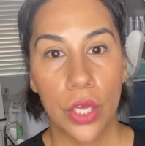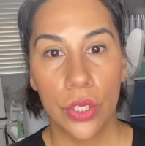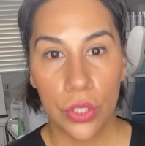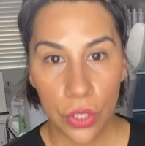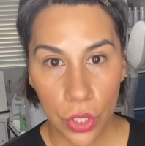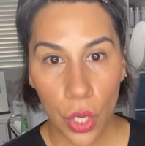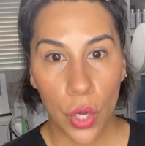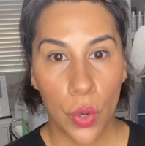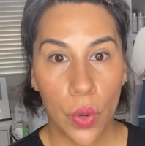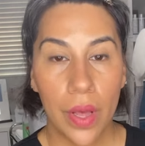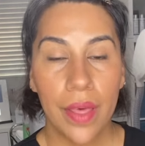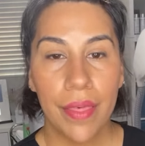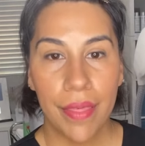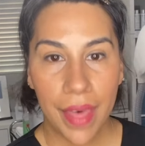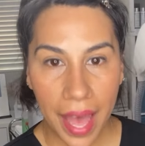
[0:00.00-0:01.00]
So
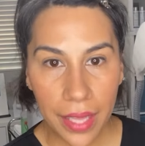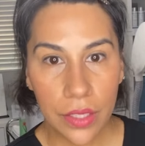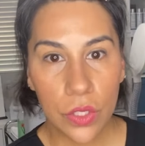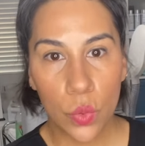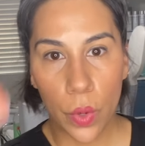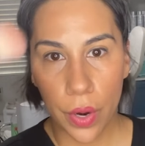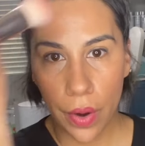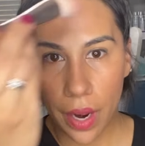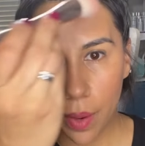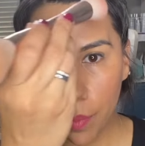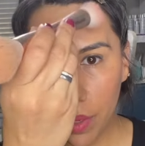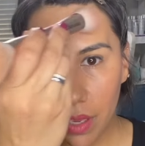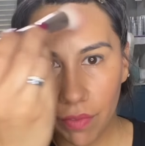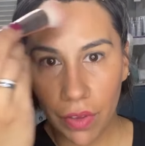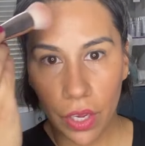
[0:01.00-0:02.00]
that's where I'm
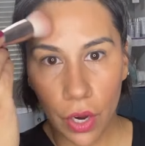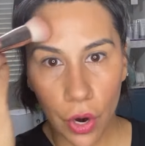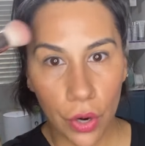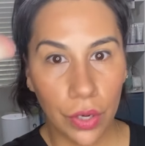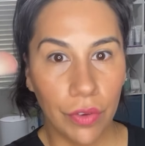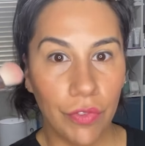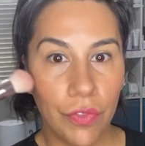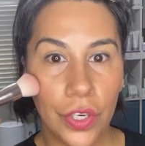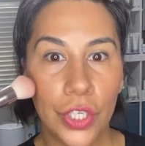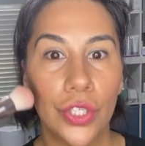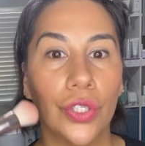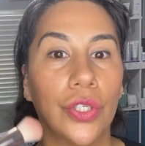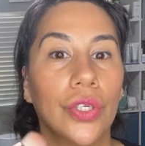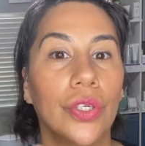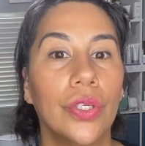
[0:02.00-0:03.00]
giving
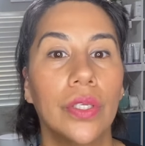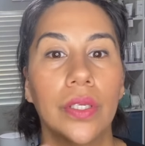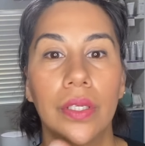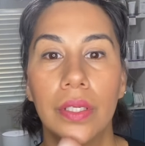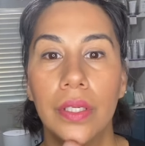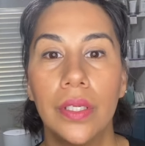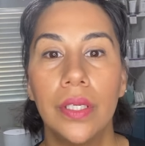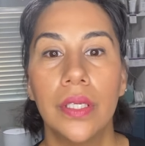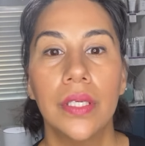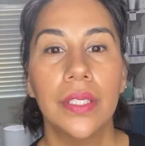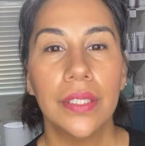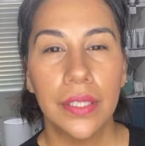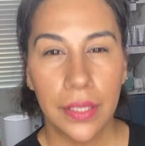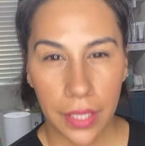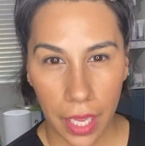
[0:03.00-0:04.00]
artificial
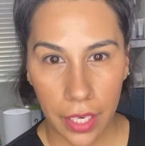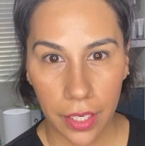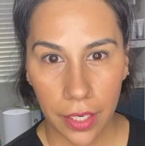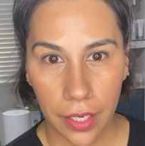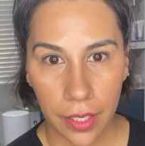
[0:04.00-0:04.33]
sun.